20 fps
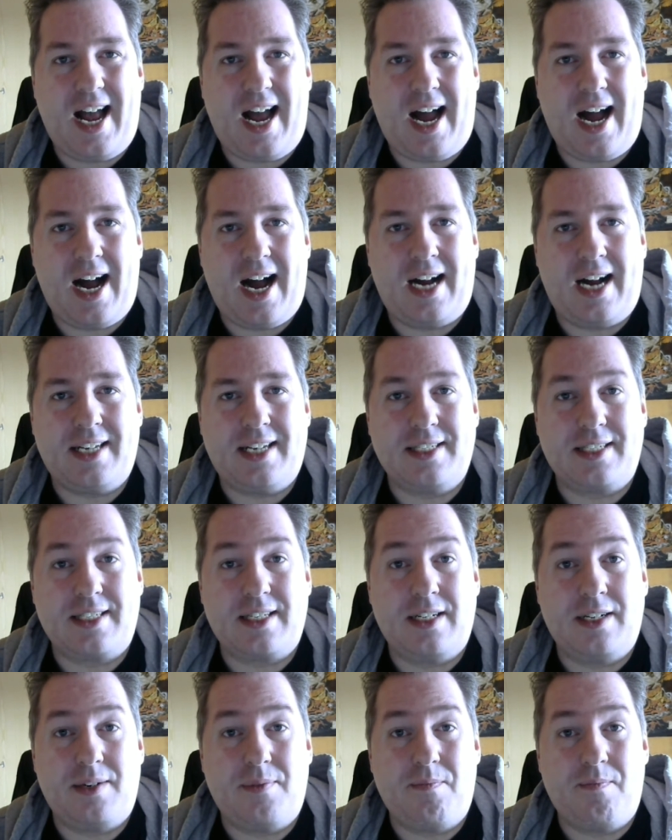and
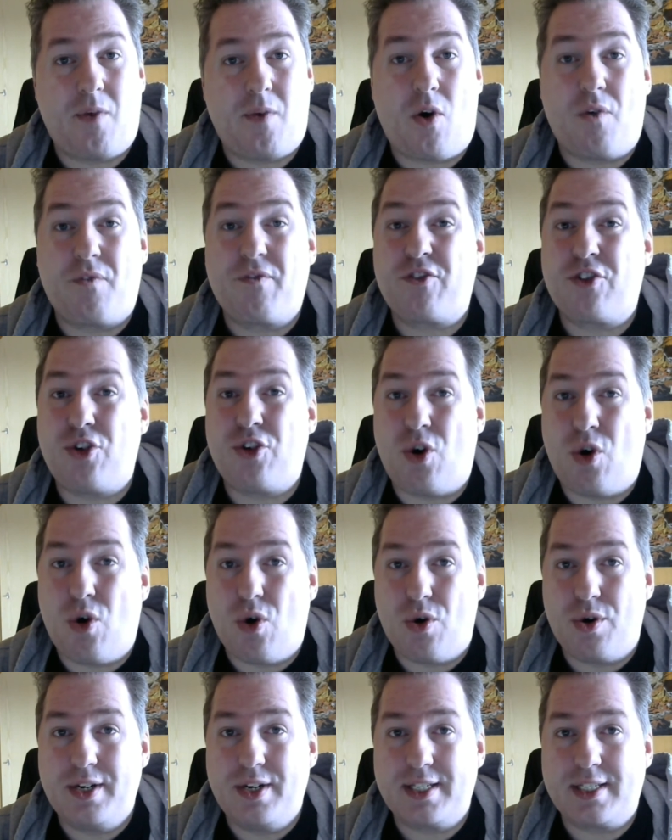of
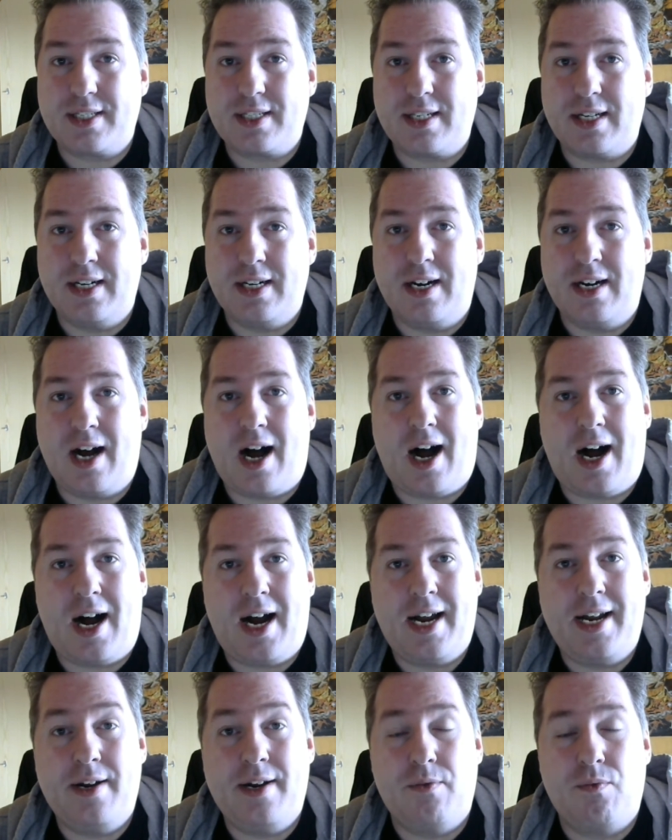course
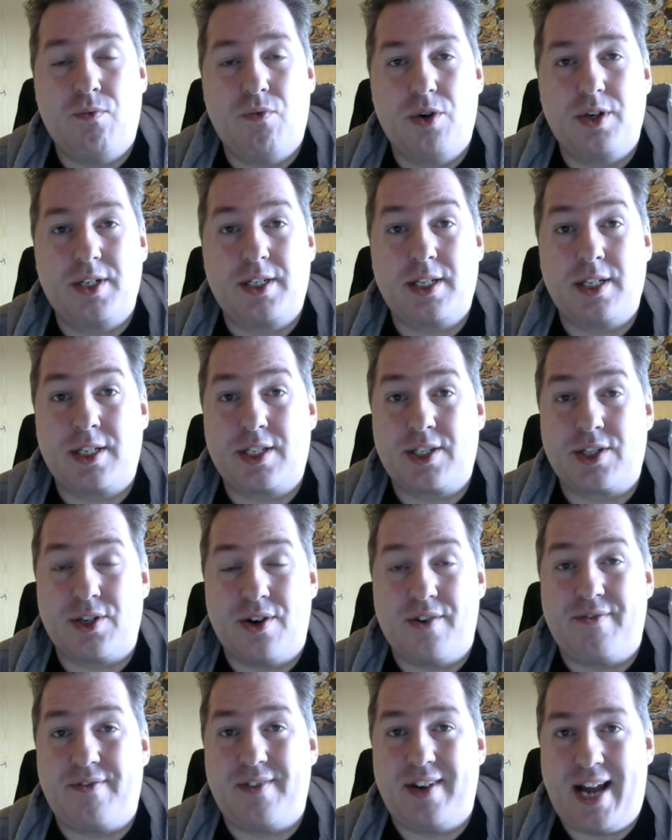I would
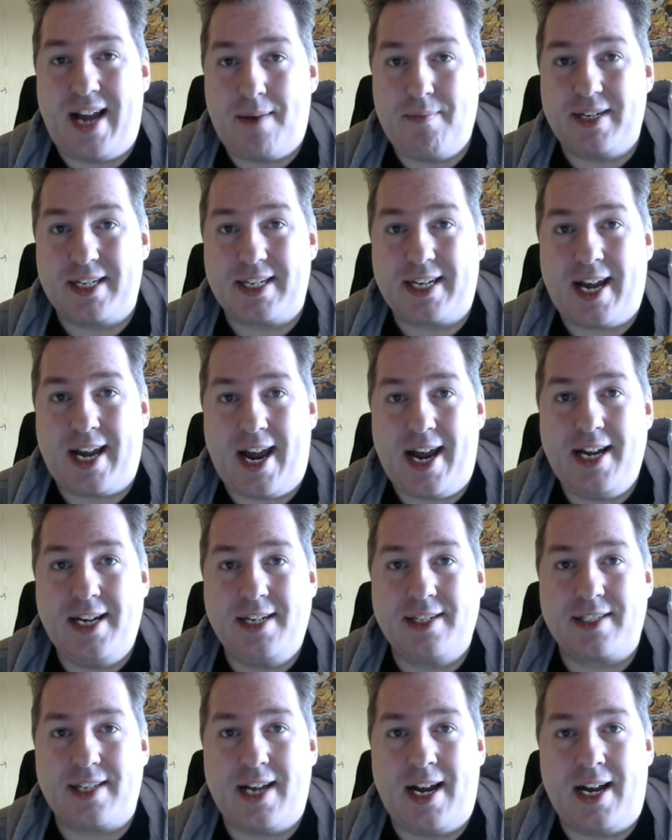serve lemon
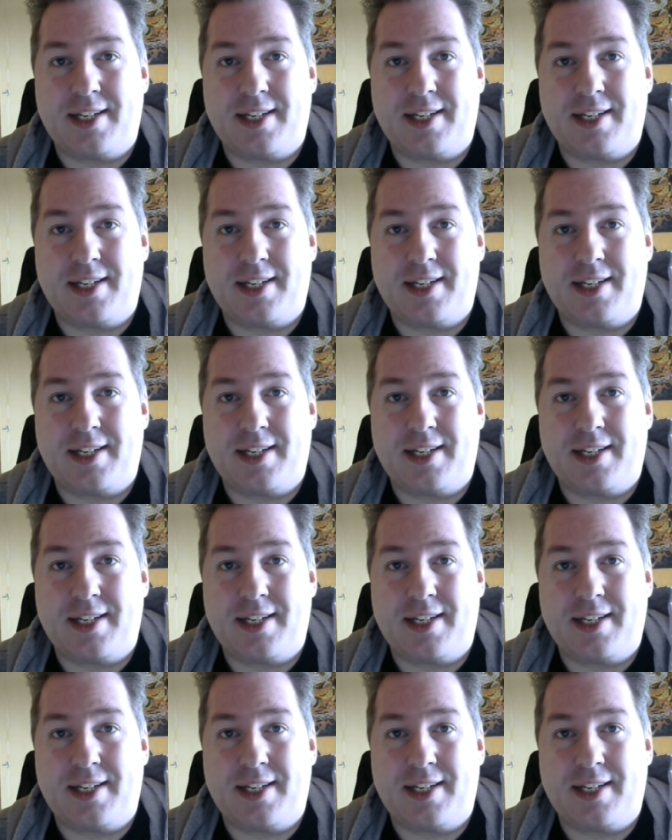cakes,